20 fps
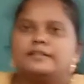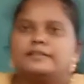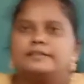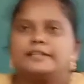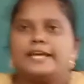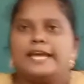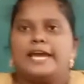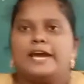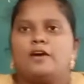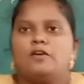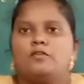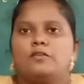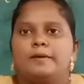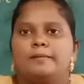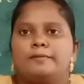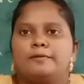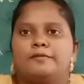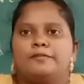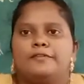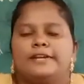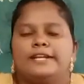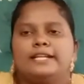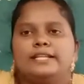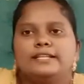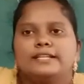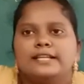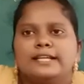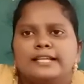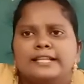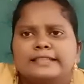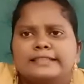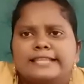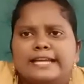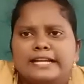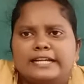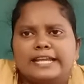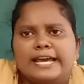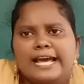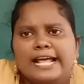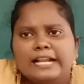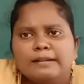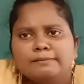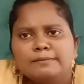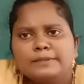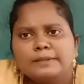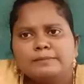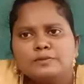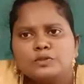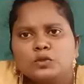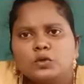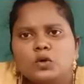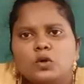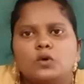They have webbed feet that help them to